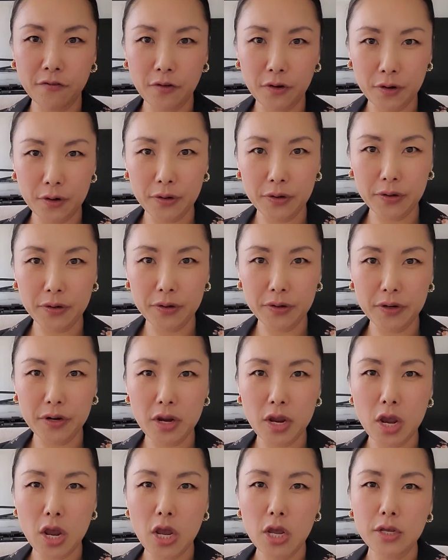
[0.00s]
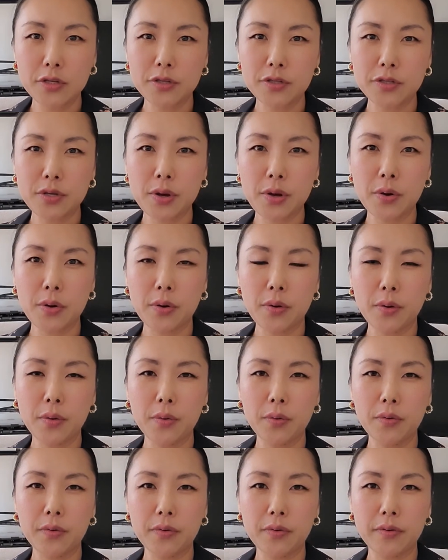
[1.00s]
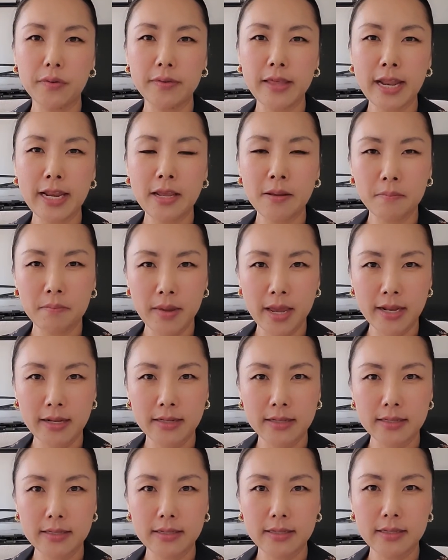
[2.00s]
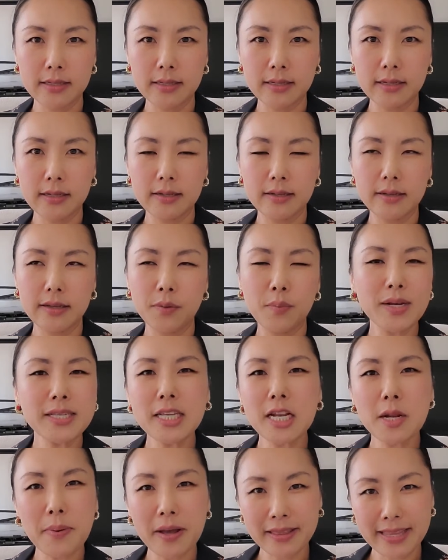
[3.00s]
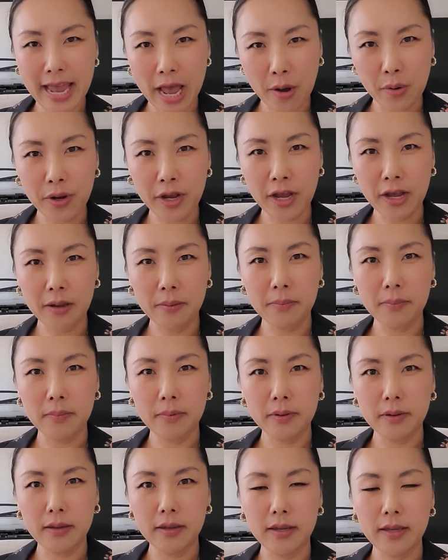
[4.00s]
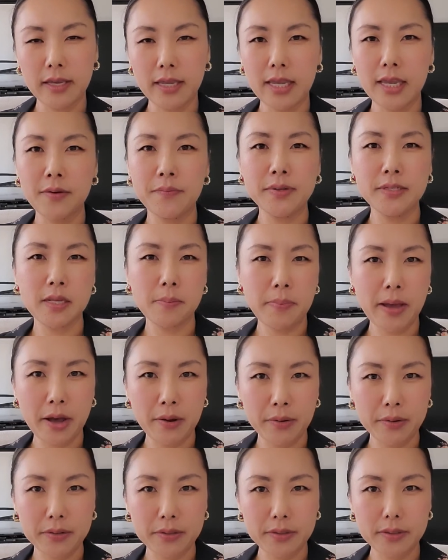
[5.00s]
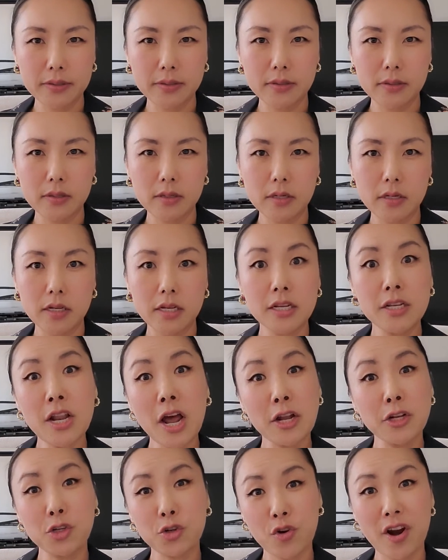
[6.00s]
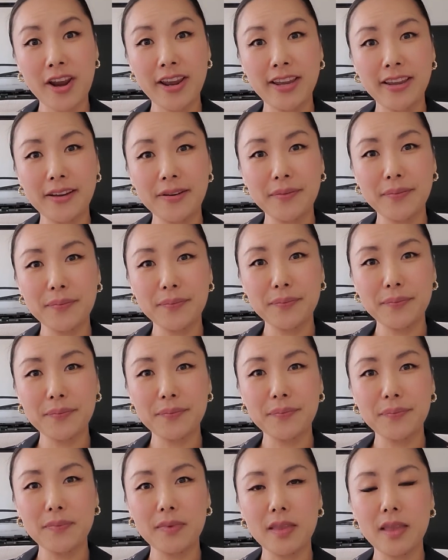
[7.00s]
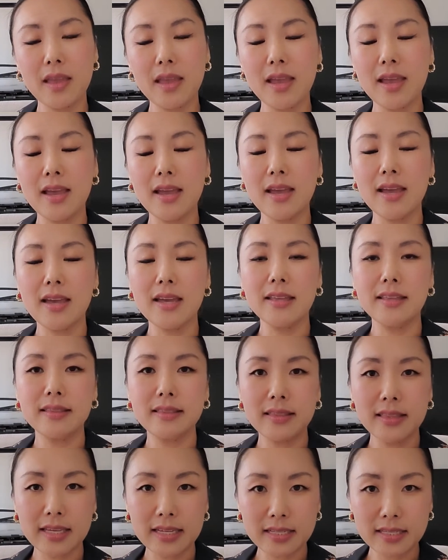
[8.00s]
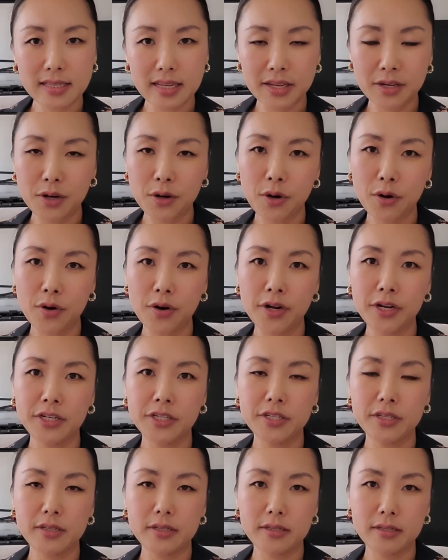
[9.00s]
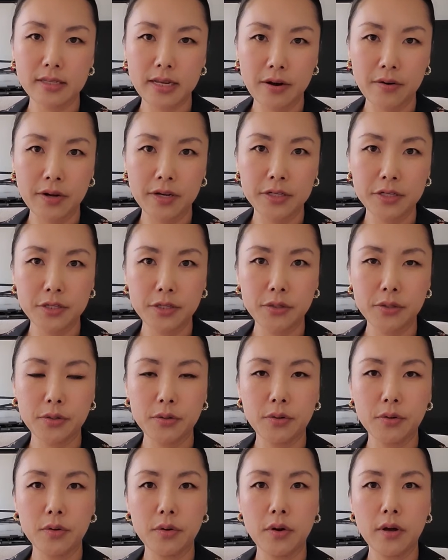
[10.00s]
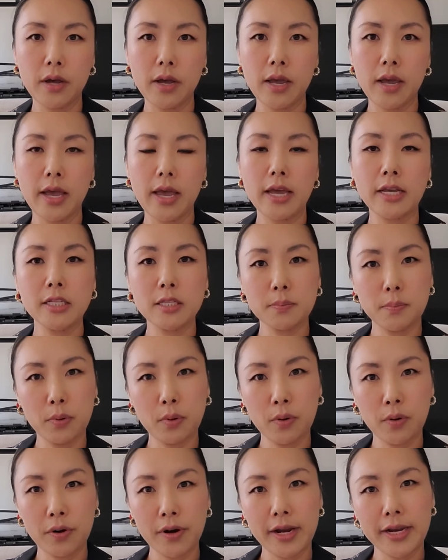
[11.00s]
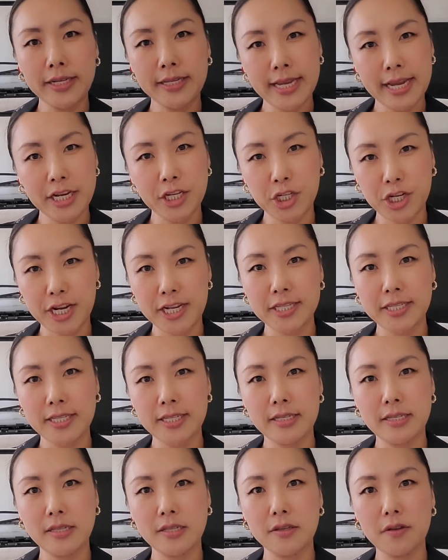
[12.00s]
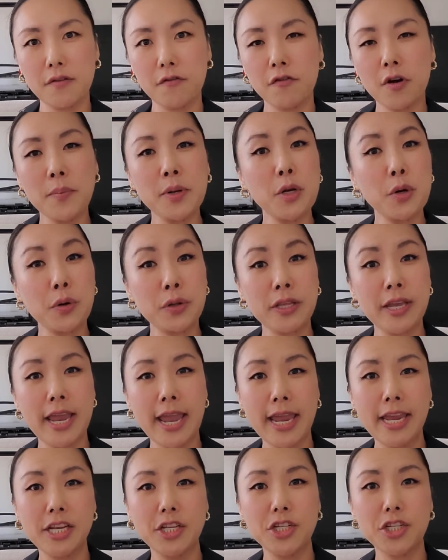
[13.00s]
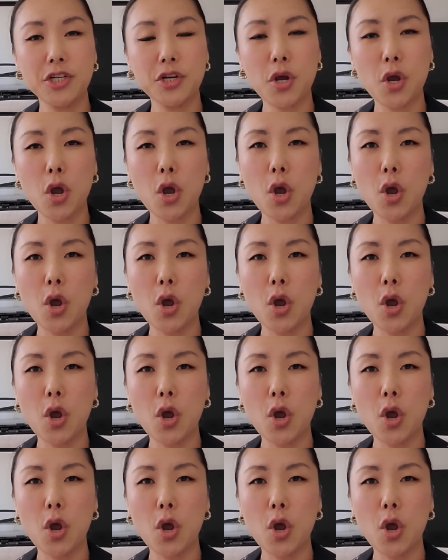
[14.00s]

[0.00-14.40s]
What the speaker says: for her, so that it meant it wasn't about the outcome, it was about not trying. This encouraged Sarah to explore and take chances from an early age,